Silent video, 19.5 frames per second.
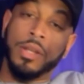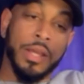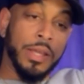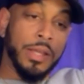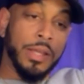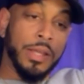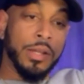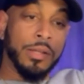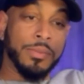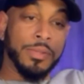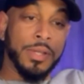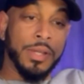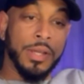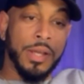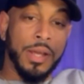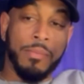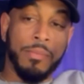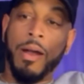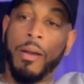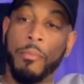Like, you know what I'm
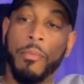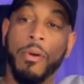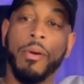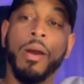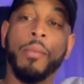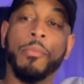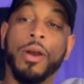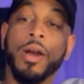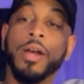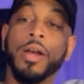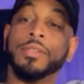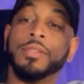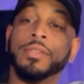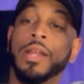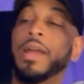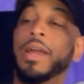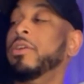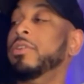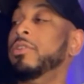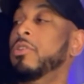saying? I'm a hustler.
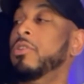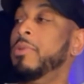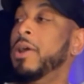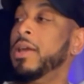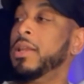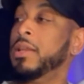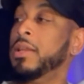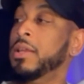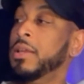I ain't hurt nobody.